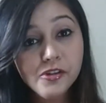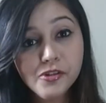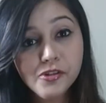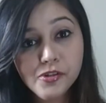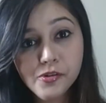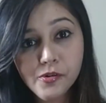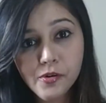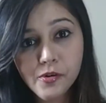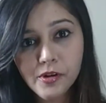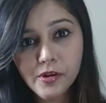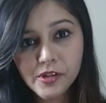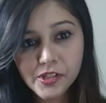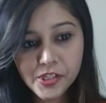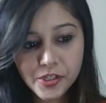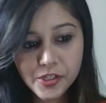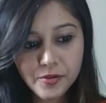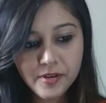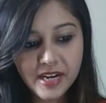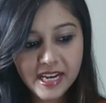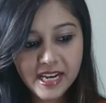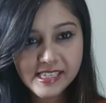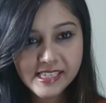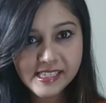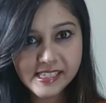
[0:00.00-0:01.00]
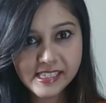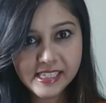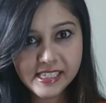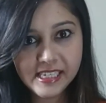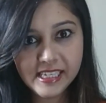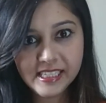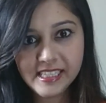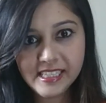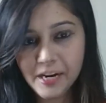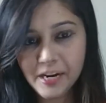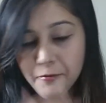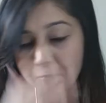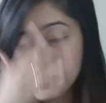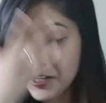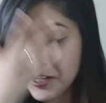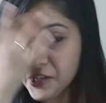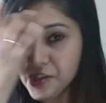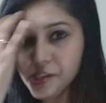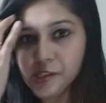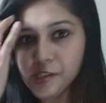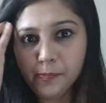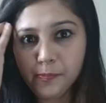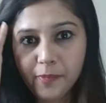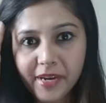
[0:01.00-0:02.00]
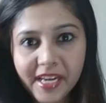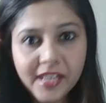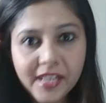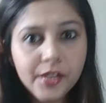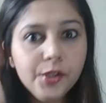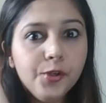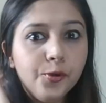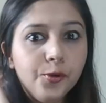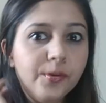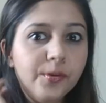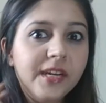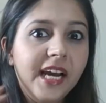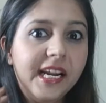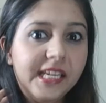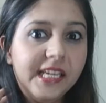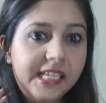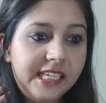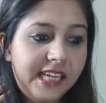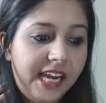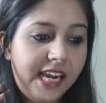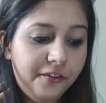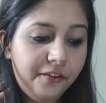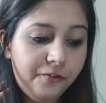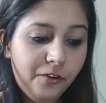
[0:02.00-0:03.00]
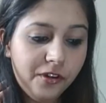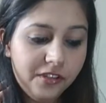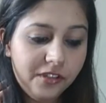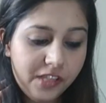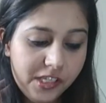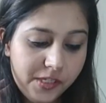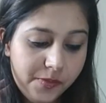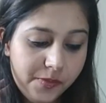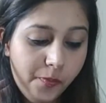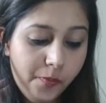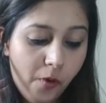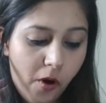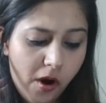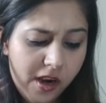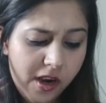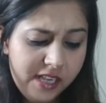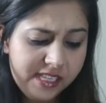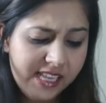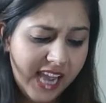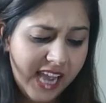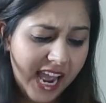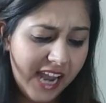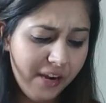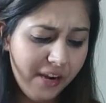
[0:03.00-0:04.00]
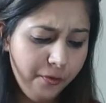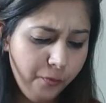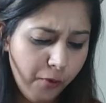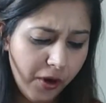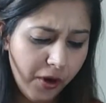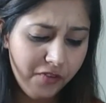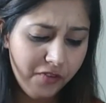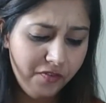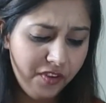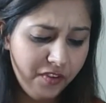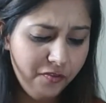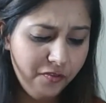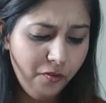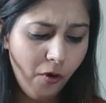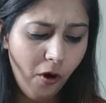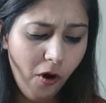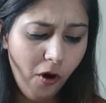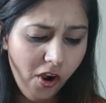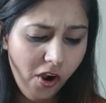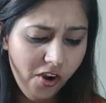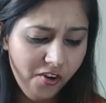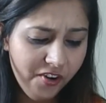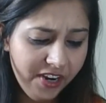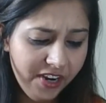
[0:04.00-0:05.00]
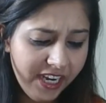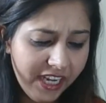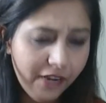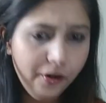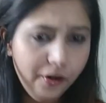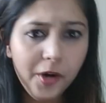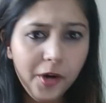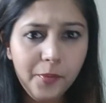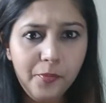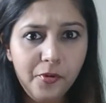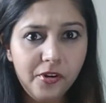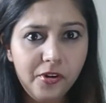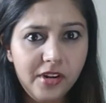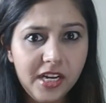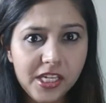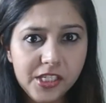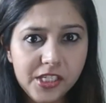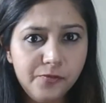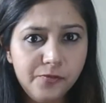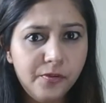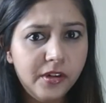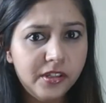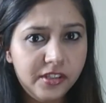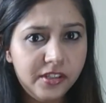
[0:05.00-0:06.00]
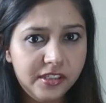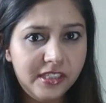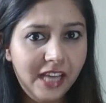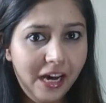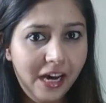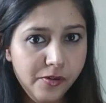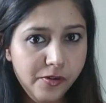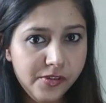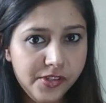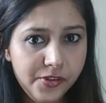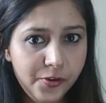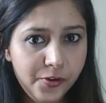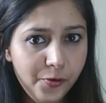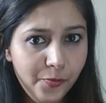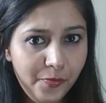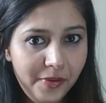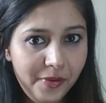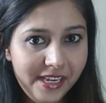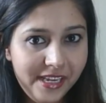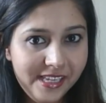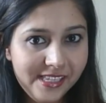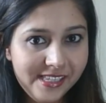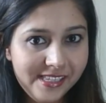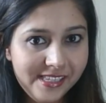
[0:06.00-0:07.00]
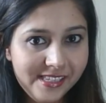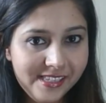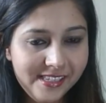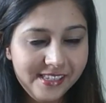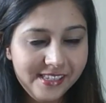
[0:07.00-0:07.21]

So do you guys see that we just paid $2.99 for this box and what we've already got products worth 1,000 rupees?